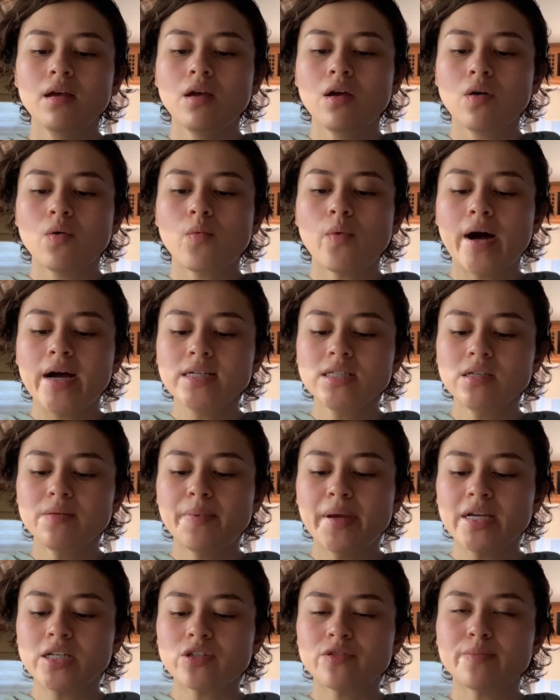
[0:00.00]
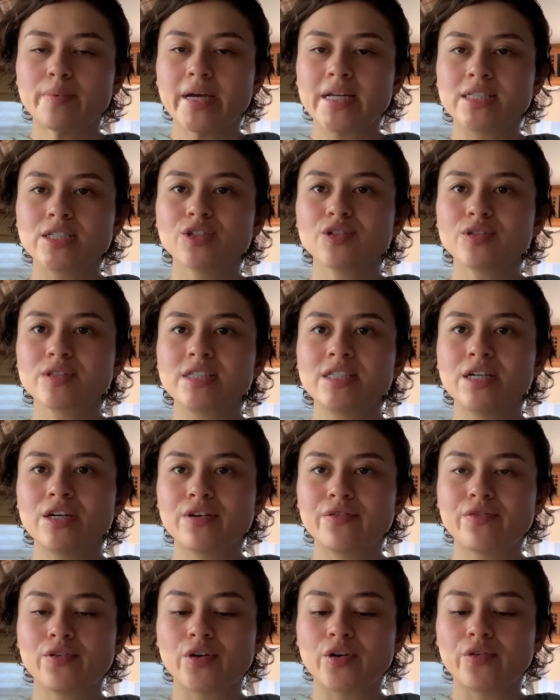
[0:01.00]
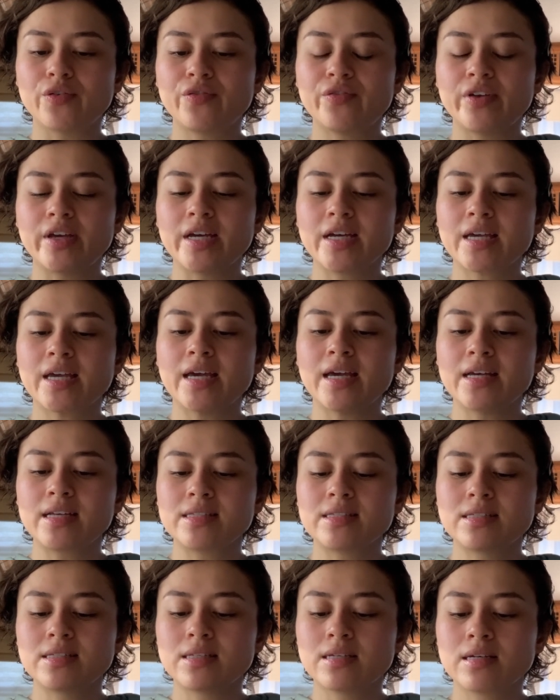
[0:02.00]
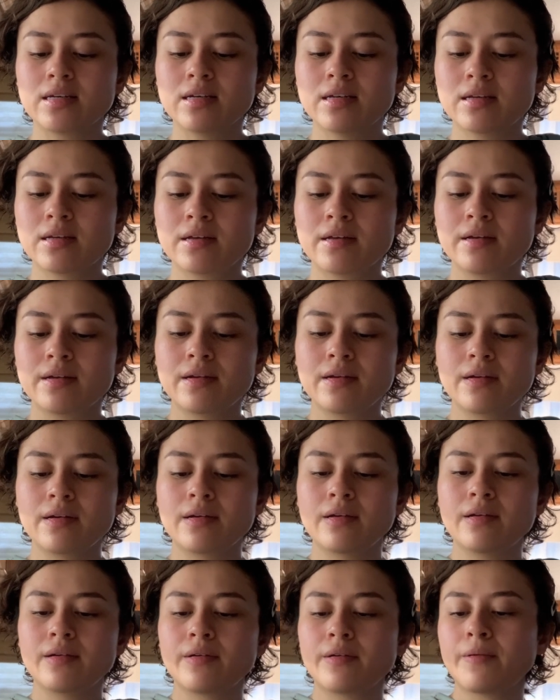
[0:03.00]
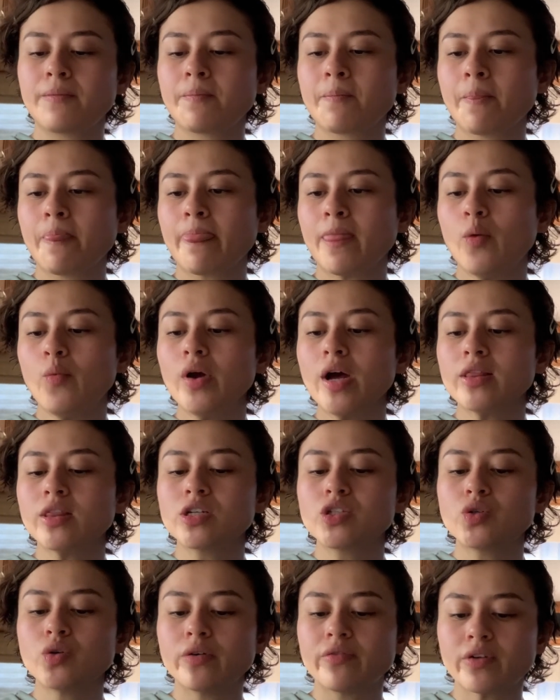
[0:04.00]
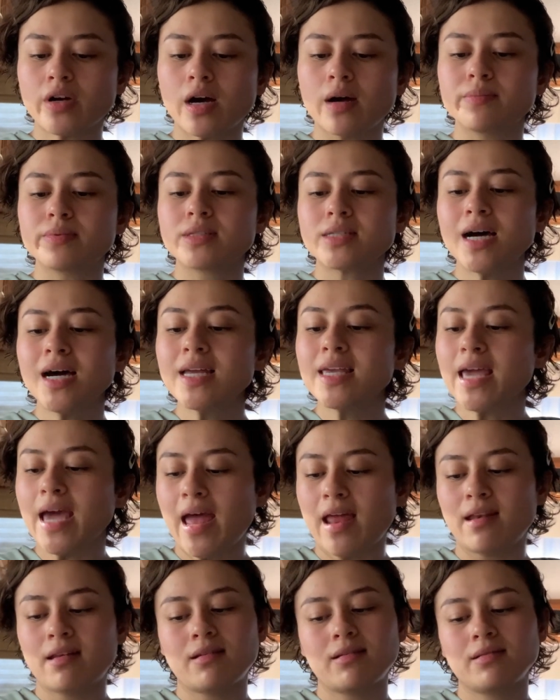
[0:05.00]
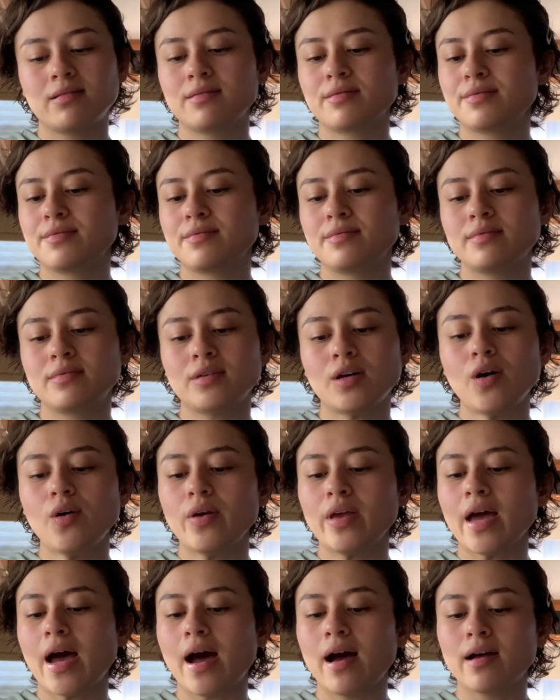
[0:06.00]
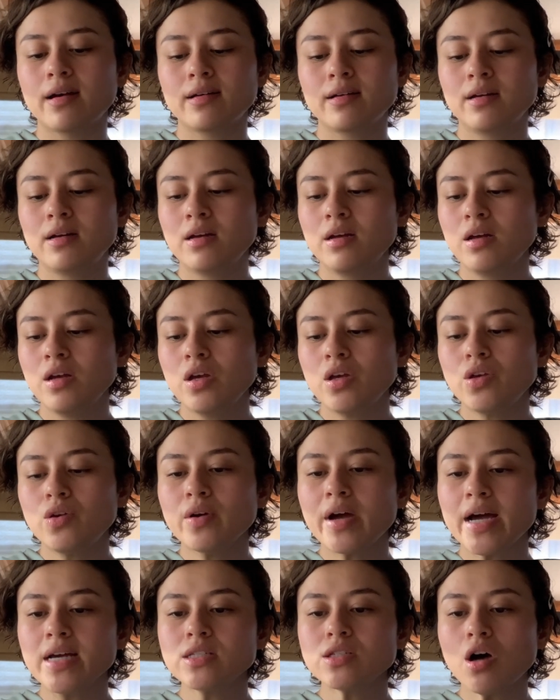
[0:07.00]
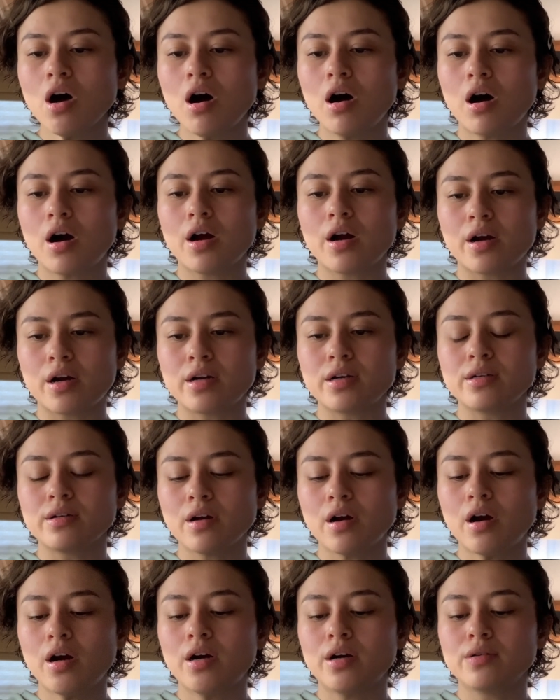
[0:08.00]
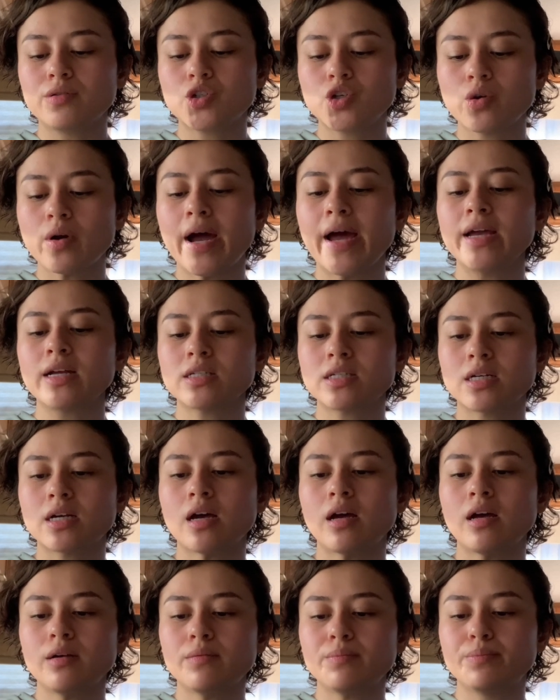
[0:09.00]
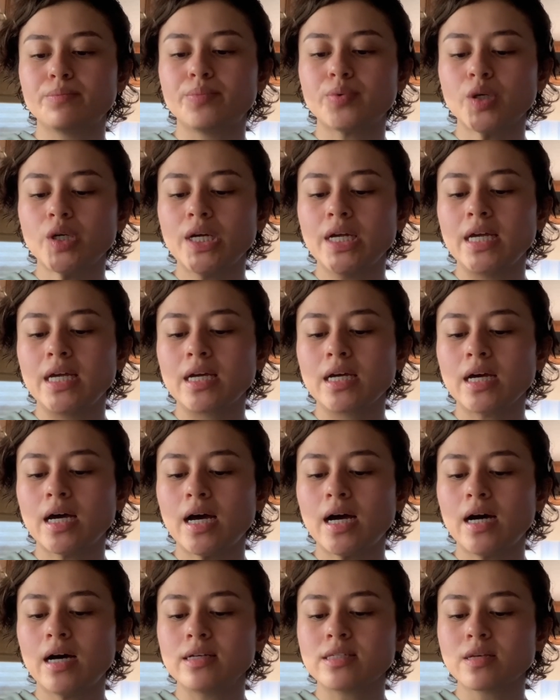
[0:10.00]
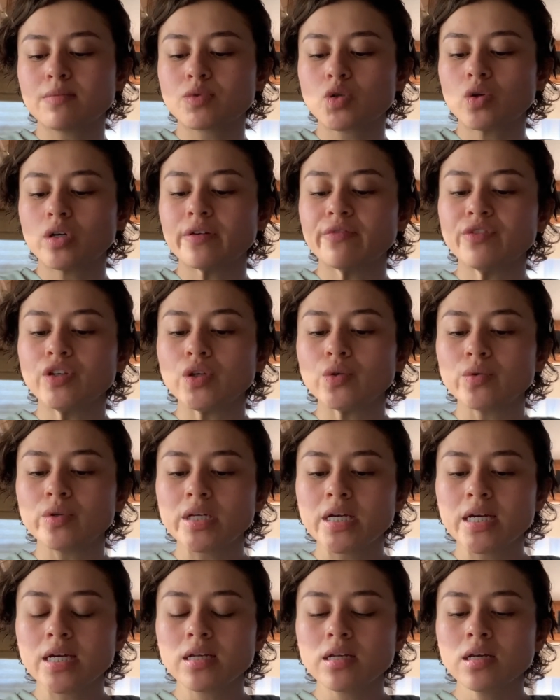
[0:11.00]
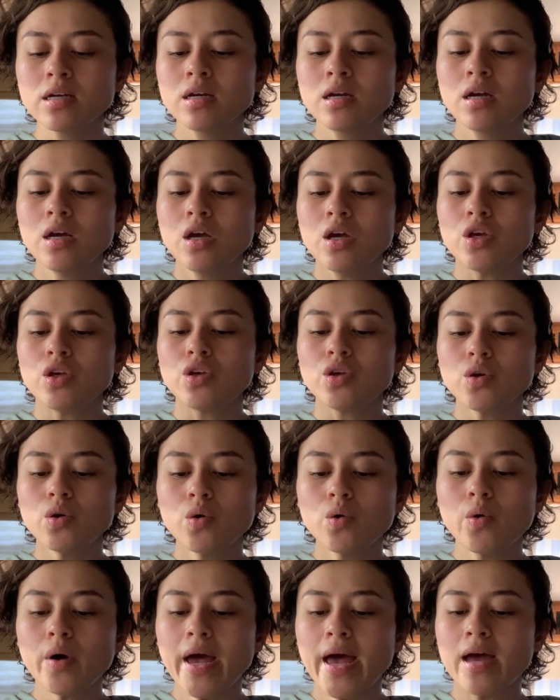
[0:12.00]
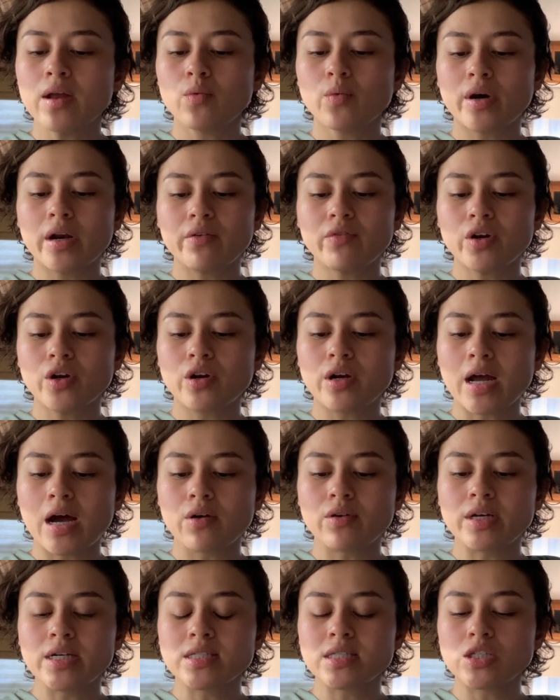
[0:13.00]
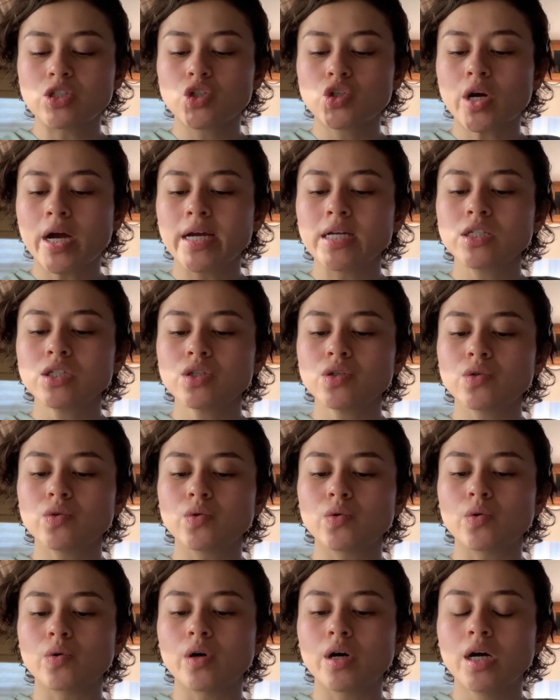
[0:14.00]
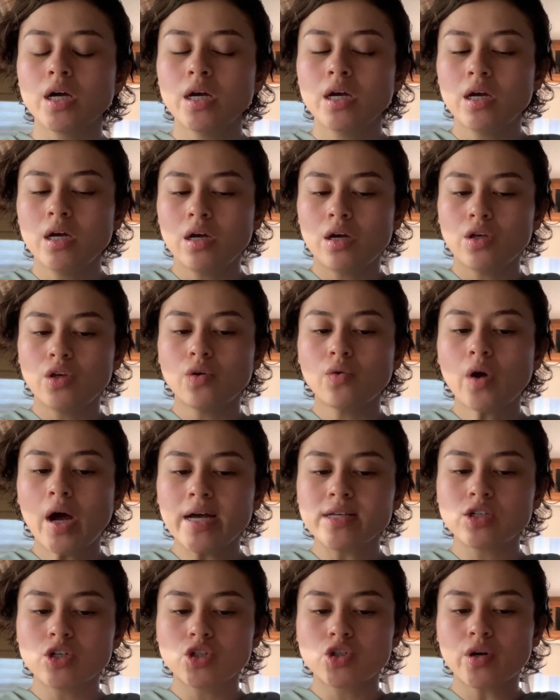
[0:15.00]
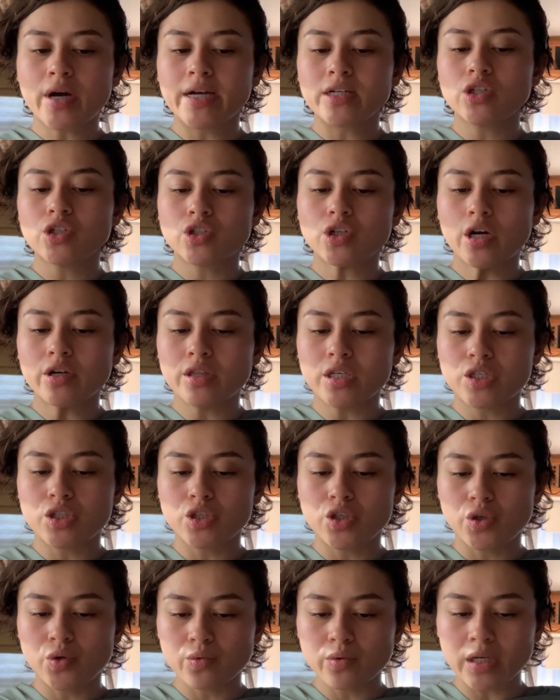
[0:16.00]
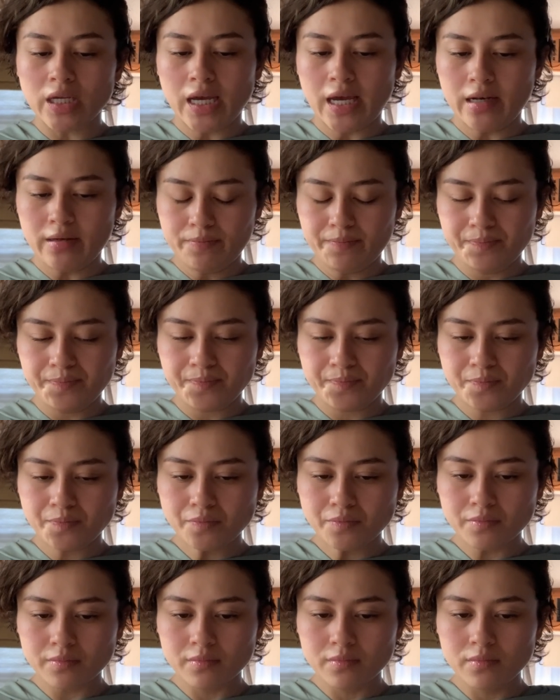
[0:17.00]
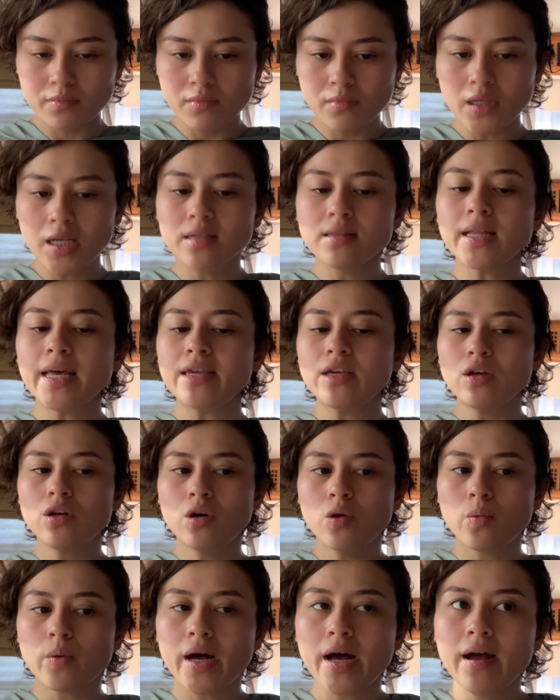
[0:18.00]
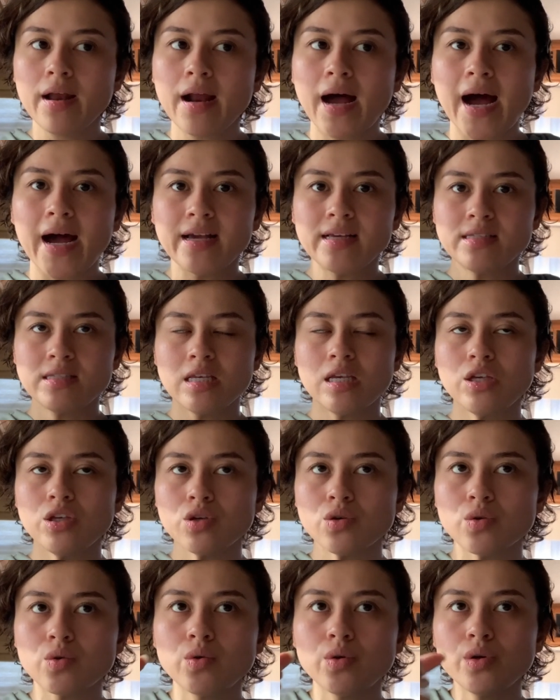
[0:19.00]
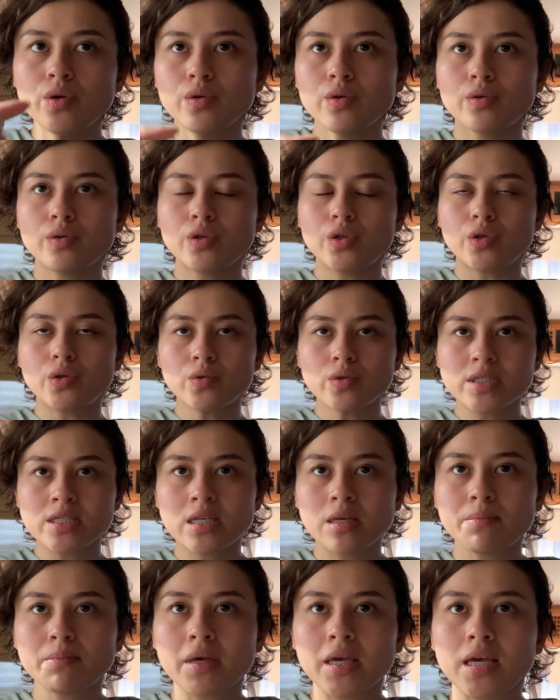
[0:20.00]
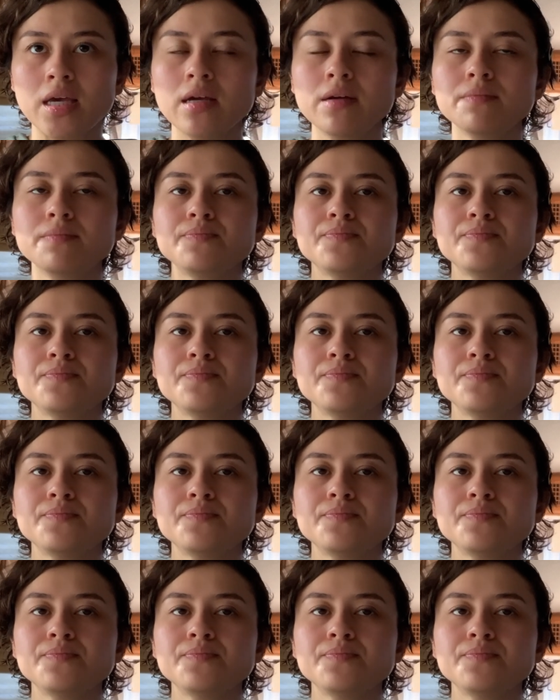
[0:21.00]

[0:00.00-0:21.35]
Why is the Page of Pentacles here for Ophiuchus? We got the Two of Cups again. Oh yeah, you guys are trying to bring some sort of union. You and whatever your noun is trying to, you guys are trying to start this union. Like, you know what? I see you, you see me.